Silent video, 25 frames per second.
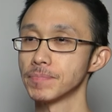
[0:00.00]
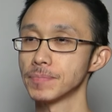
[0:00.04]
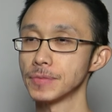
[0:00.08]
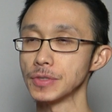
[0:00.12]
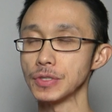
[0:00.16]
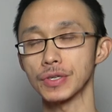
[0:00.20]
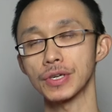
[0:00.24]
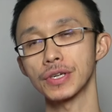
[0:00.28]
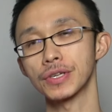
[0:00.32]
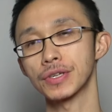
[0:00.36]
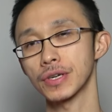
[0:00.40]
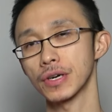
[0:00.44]

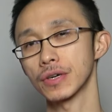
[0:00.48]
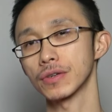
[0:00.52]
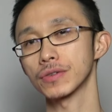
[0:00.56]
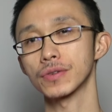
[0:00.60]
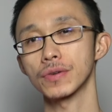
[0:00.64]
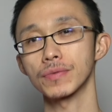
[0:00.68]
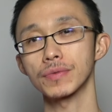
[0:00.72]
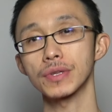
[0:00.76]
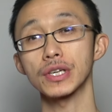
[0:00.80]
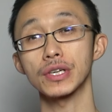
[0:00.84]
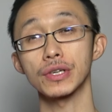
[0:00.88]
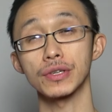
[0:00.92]
You could tell
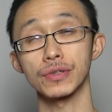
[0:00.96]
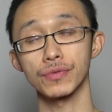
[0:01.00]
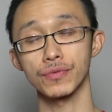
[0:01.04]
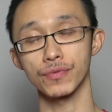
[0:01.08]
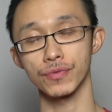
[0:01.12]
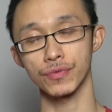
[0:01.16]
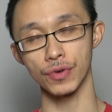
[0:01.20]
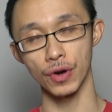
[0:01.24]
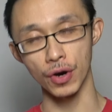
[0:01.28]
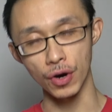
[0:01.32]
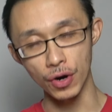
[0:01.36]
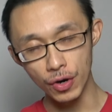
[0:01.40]
something is
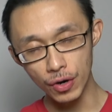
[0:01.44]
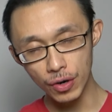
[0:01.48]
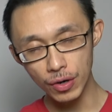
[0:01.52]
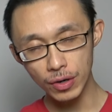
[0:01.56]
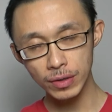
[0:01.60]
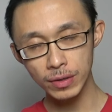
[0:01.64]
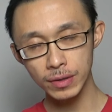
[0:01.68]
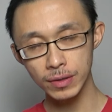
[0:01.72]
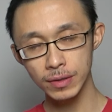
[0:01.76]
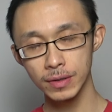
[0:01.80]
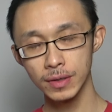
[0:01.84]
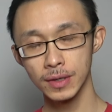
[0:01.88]

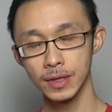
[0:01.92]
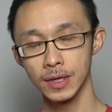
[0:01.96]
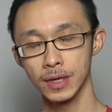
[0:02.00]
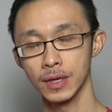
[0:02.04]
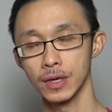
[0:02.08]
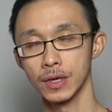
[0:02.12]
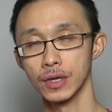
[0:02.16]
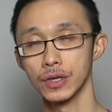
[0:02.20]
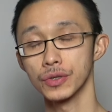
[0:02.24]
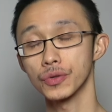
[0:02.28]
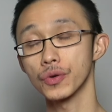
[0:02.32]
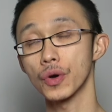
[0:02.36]
wrong,
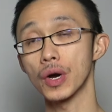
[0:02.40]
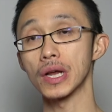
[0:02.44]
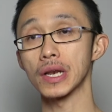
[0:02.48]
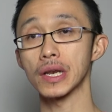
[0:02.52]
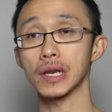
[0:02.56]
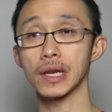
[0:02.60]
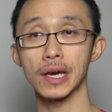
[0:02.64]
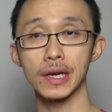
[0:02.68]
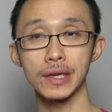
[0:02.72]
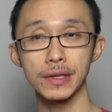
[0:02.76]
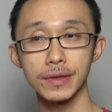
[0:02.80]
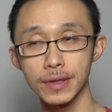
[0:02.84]
so I
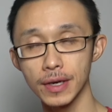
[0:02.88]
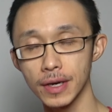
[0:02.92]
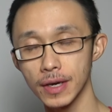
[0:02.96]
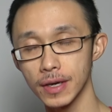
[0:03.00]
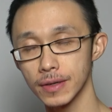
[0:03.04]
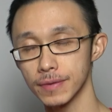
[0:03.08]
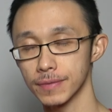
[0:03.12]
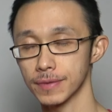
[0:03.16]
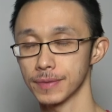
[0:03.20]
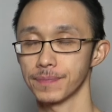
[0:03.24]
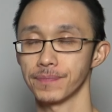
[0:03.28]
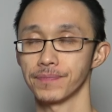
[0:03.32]
like
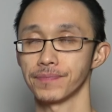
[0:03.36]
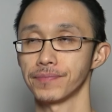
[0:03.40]
that.